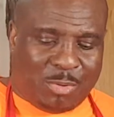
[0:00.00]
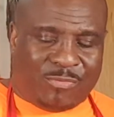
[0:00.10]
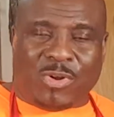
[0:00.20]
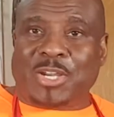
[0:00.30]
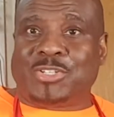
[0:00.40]

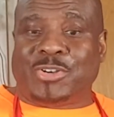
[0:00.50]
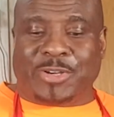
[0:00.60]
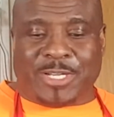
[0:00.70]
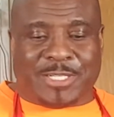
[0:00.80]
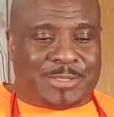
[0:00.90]
before I
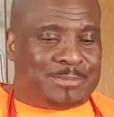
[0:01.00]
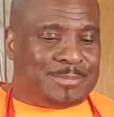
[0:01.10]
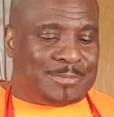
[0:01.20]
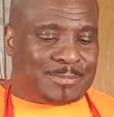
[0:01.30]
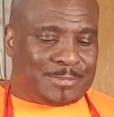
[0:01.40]
turn it.
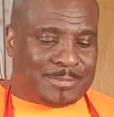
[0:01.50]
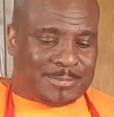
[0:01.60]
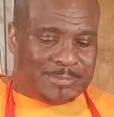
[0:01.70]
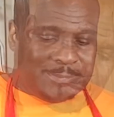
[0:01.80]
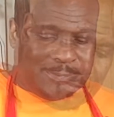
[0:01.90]

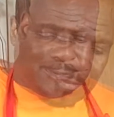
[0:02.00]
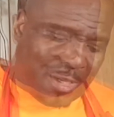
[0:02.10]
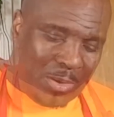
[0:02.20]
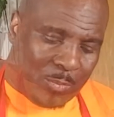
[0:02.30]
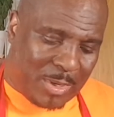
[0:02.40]

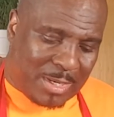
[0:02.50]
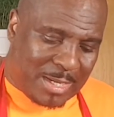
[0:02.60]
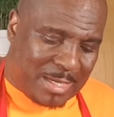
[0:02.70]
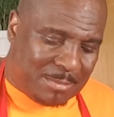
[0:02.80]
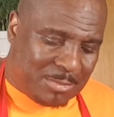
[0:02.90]
And while
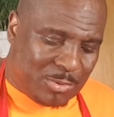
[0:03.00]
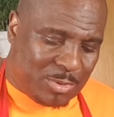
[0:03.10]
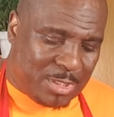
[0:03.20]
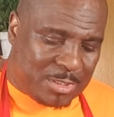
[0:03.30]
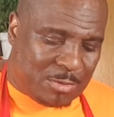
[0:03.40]
I am
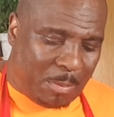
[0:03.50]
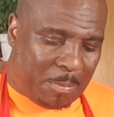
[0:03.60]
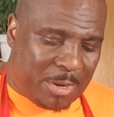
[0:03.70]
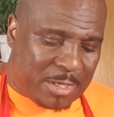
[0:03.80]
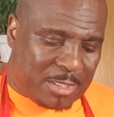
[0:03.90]
doing this to
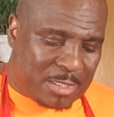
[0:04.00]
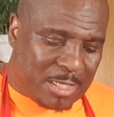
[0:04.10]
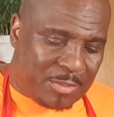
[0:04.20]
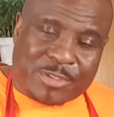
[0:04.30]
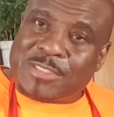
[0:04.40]
prepare to cook
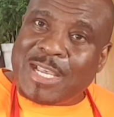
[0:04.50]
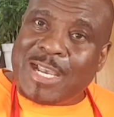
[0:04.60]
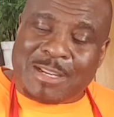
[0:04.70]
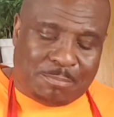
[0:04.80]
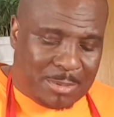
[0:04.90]
the other
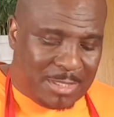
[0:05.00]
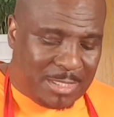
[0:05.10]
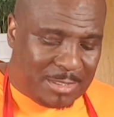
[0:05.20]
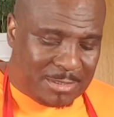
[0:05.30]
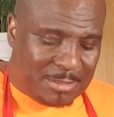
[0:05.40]
side,
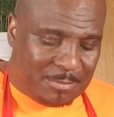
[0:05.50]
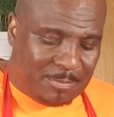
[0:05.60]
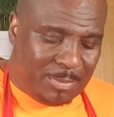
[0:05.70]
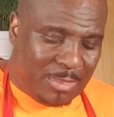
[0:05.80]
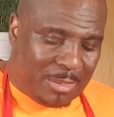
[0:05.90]
please,
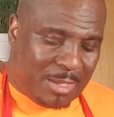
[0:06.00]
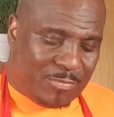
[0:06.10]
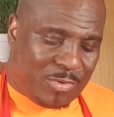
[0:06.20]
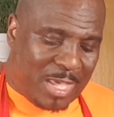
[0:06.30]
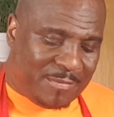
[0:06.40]

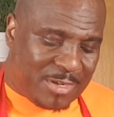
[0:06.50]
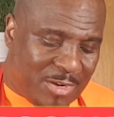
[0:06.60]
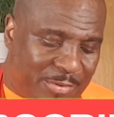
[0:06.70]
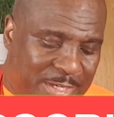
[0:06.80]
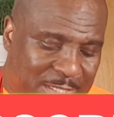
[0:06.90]
if you haven't
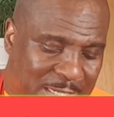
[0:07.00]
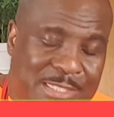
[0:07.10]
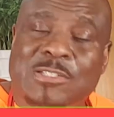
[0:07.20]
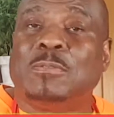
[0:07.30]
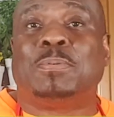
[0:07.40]
already
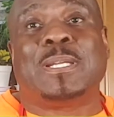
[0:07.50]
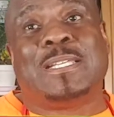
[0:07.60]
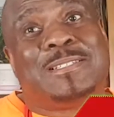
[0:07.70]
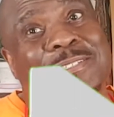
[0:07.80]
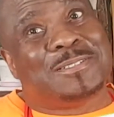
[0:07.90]
done so,
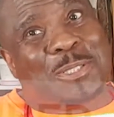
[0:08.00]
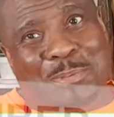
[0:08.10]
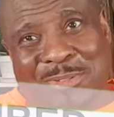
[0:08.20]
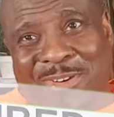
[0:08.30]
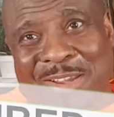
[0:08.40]
please
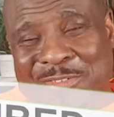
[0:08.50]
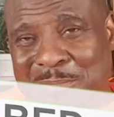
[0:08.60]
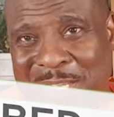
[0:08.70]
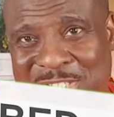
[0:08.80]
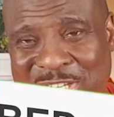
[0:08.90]
subscribe to my